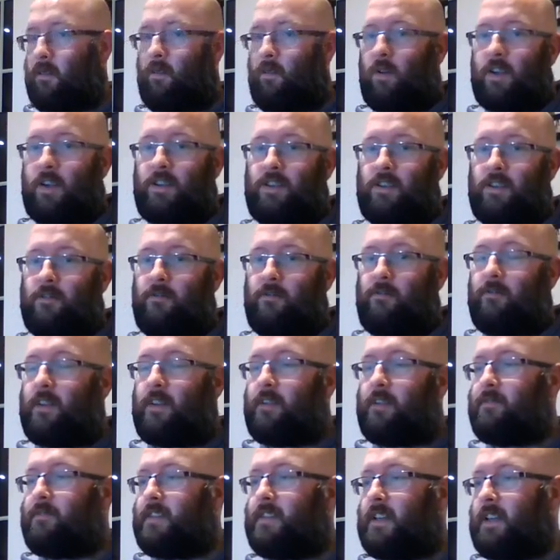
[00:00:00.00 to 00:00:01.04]
Question
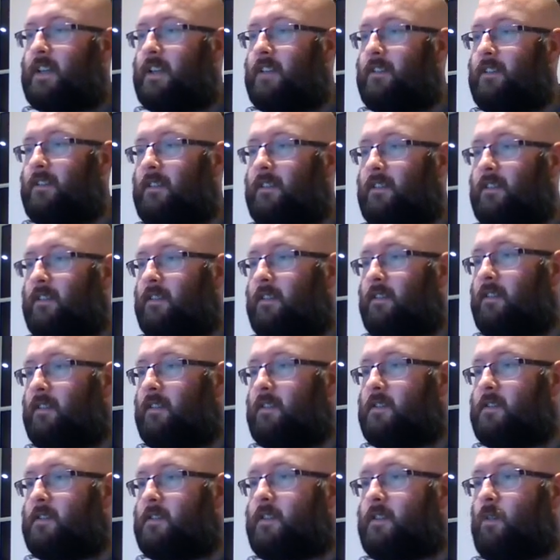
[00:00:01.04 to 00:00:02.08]
15.
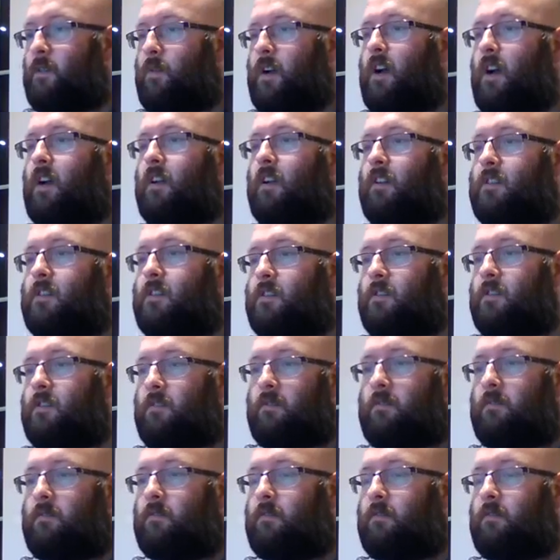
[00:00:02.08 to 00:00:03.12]
So we're going
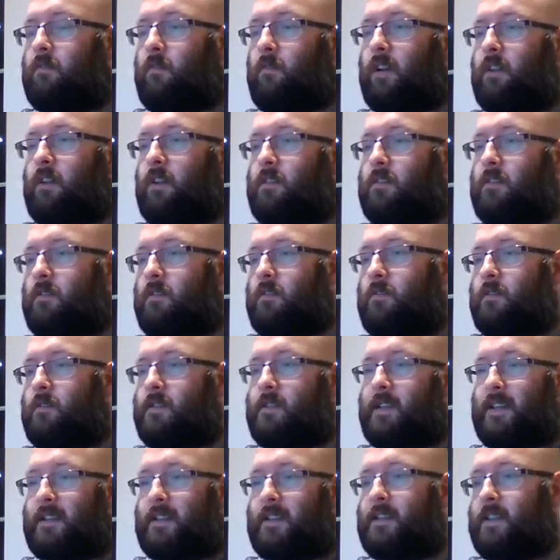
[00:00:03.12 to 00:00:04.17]
to do
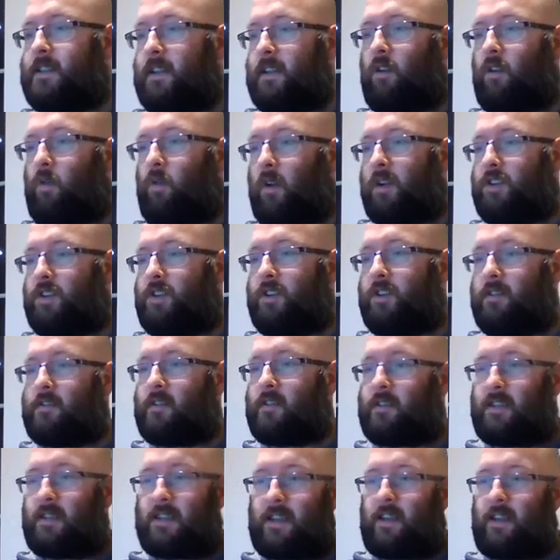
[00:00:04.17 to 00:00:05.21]
16 questions
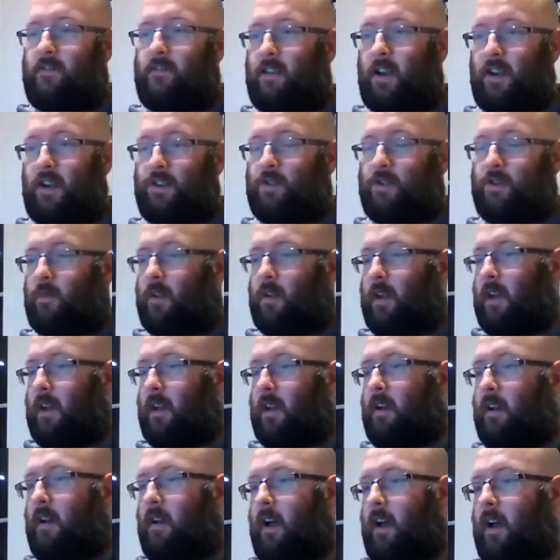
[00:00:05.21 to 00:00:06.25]
because I did have an extra one
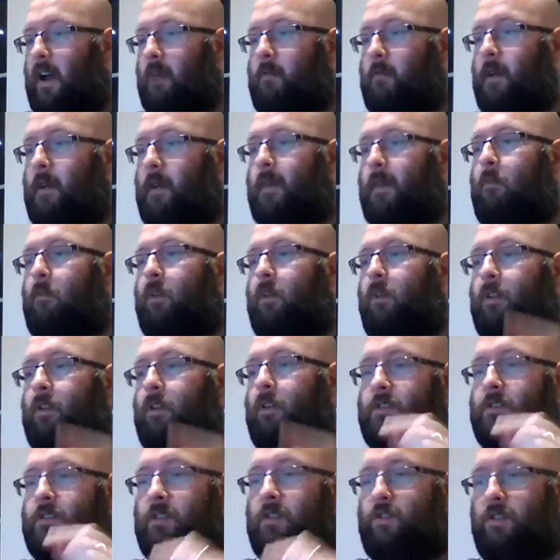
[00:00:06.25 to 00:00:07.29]
here, and then we're going to
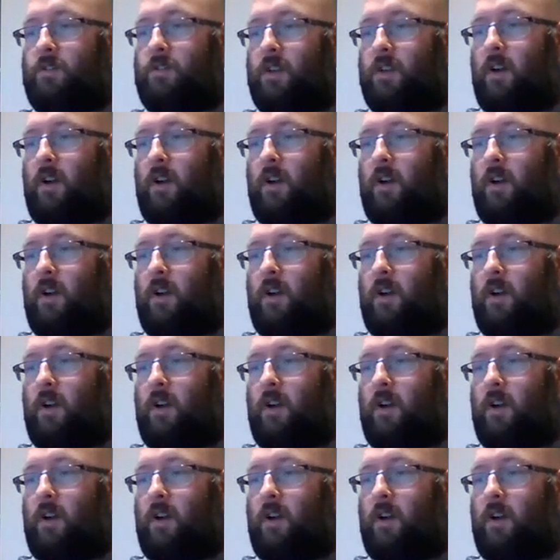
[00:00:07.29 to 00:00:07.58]
do 2